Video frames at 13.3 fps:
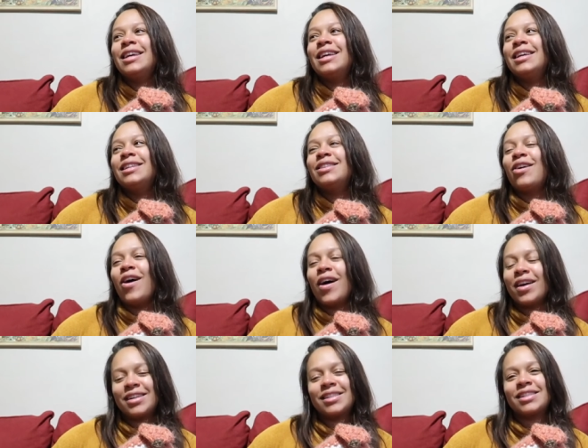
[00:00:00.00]
It's
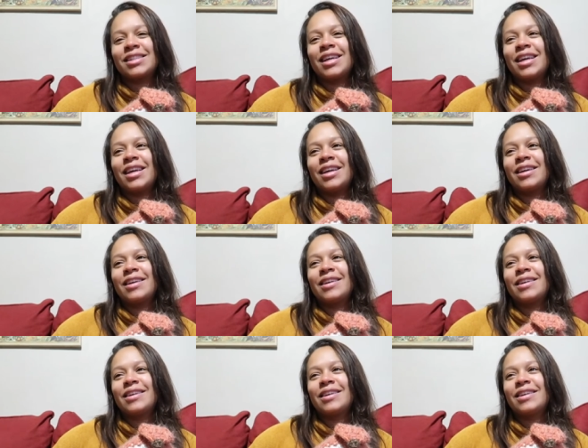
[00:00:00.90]
honestly
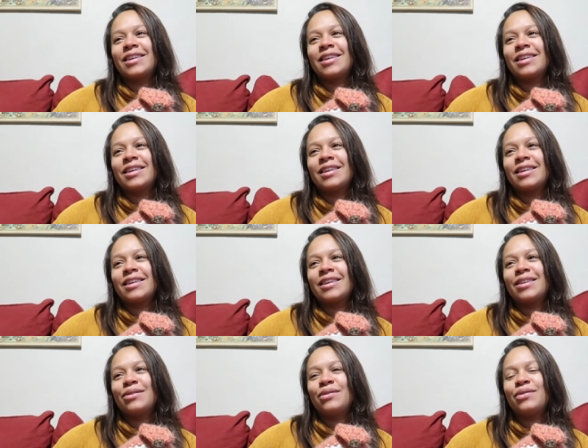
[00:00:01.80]

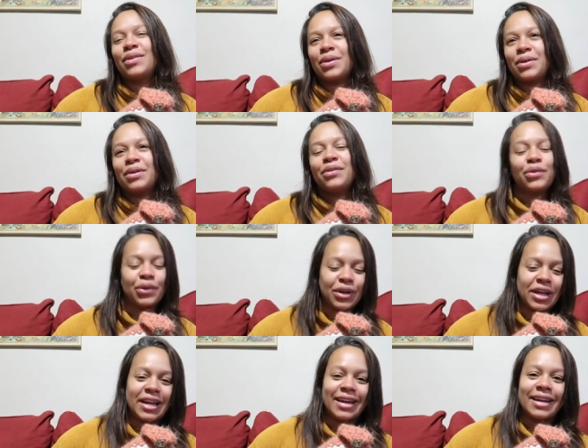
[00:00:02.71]
very
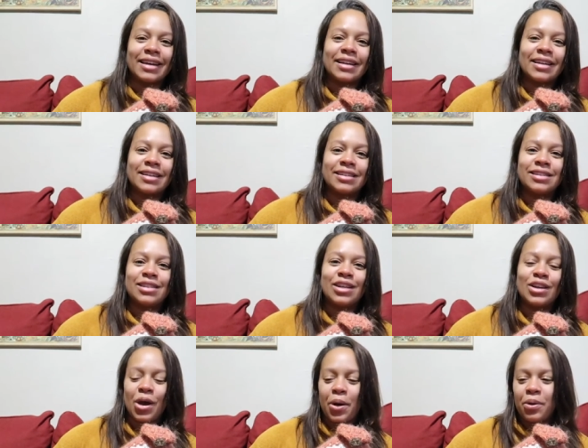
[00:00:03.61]
freeing
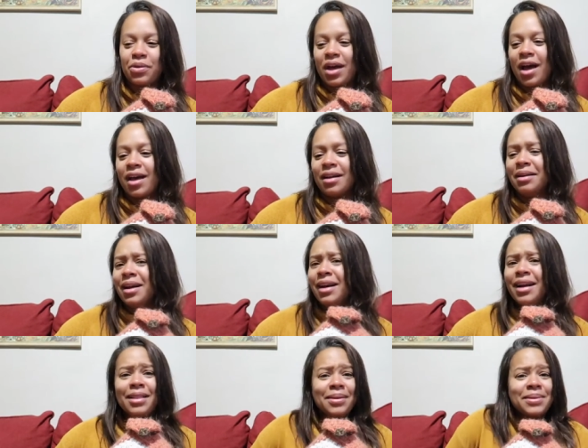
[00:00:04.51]
to know that
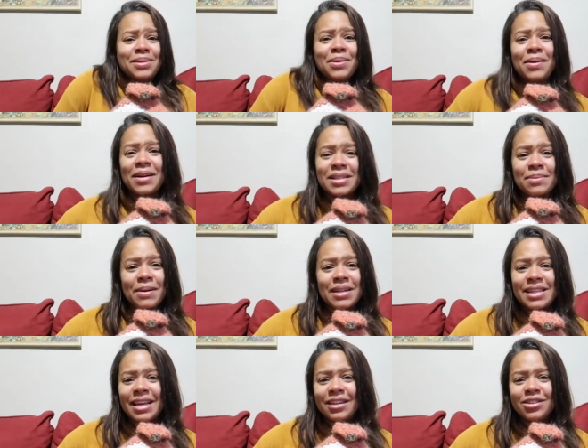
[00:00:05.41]
there's no
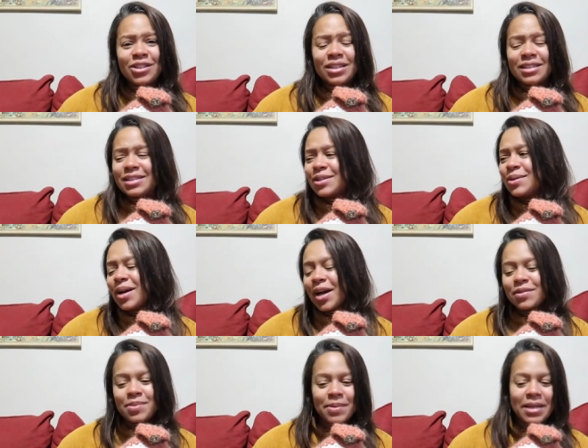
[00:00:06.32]
expectations. You don't
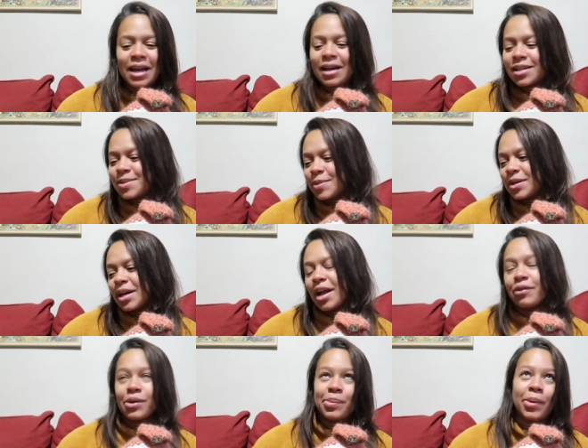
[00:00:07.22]
have to be an expert at
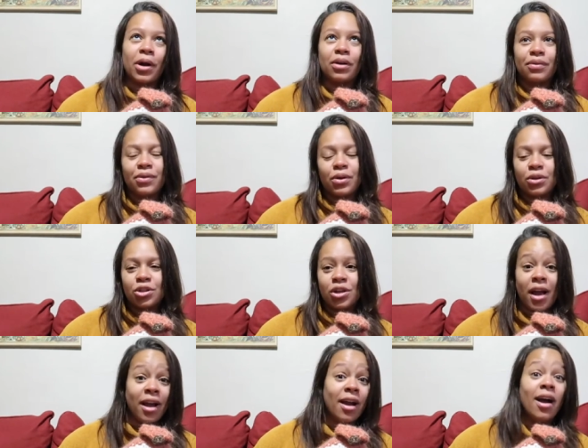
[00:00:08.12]
every part of
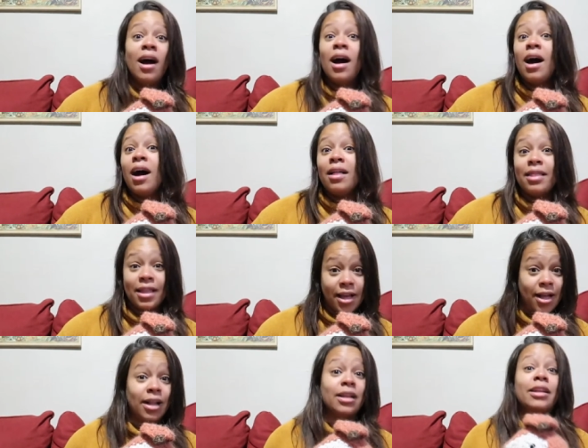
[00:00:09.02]
crochet.
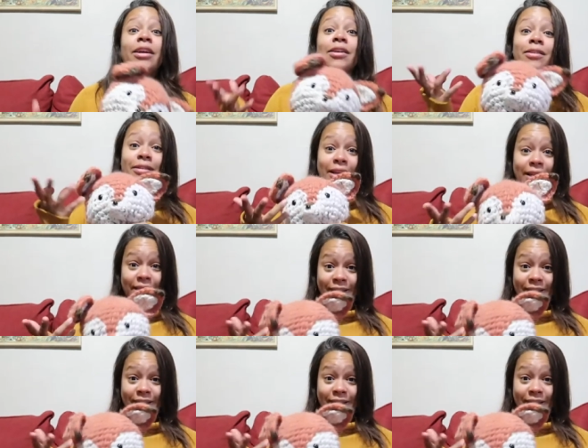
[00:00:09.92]
Clearly,